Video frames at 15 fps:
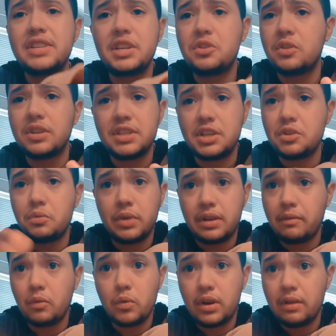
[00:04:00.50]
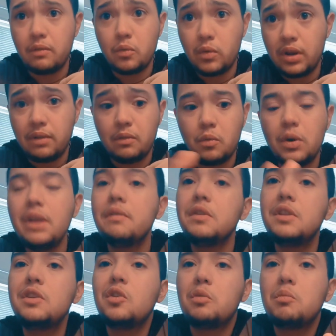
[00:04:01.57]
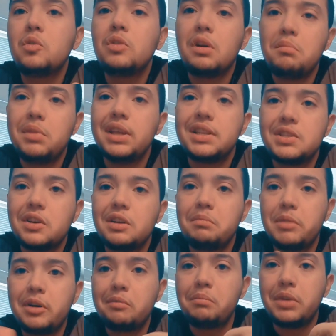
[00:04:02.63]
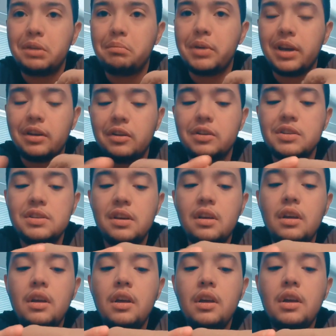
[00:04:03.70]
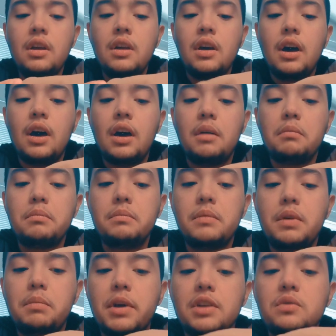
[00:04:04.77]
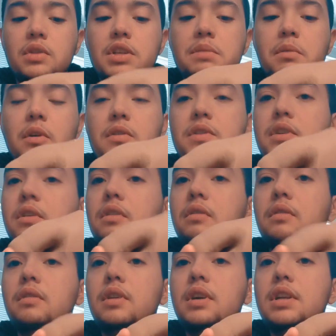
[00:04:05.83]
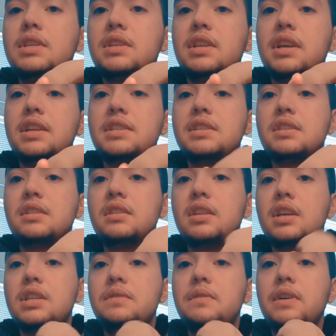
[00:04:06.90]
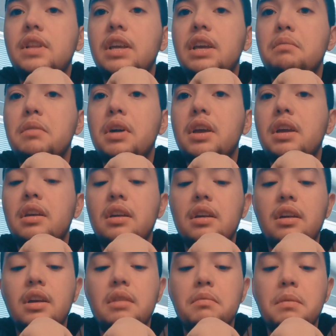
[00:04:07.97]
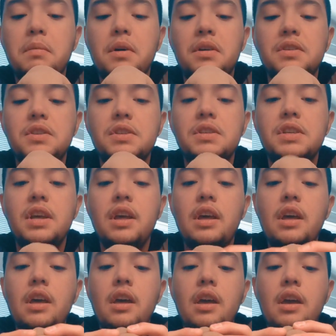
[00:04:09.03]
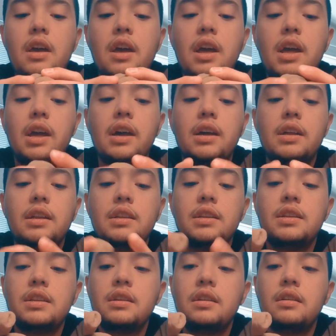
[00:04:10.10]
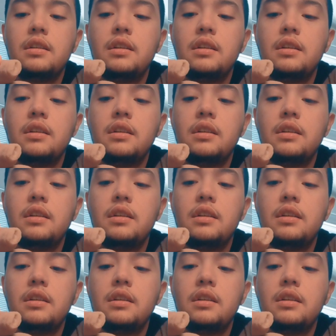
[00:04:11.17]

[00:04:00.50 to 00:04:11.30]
or etc, whatever the normal complaints are about big Packers. It packs really small, so it's a nice feeling in my boxers, and